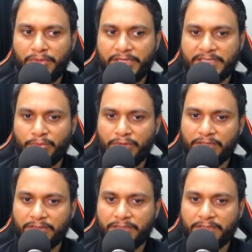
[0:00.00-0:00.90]
place and
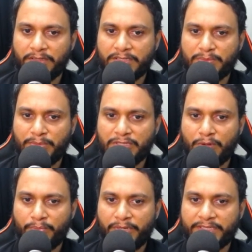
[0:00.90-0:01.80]
make the uh, space
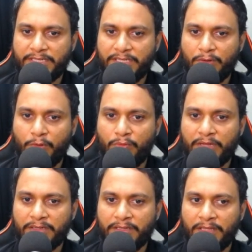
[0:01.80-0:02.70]
complexity
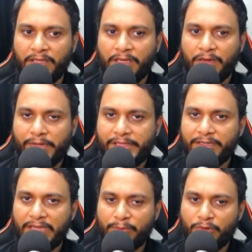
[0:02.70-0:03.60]
O1 while
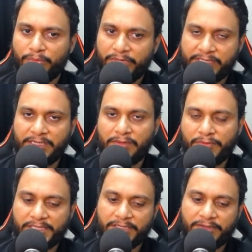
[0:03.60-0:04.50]
the time complexity
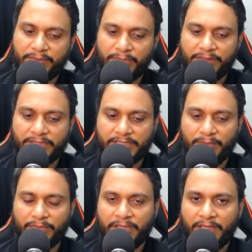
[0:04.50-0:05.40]
will still remain the
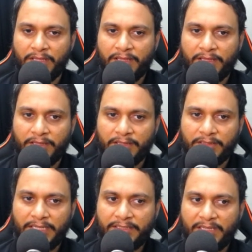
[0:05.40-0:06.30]
same.
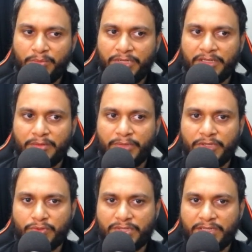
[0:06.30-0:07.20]
That can be done by
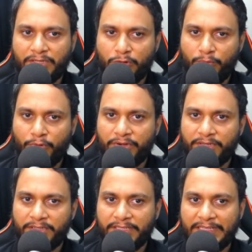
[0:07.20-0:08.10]
using a
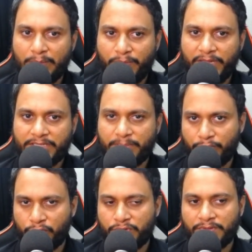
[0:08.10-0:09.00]
two-pointer in place
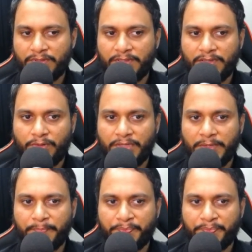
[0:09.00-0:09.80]
approach. Okay,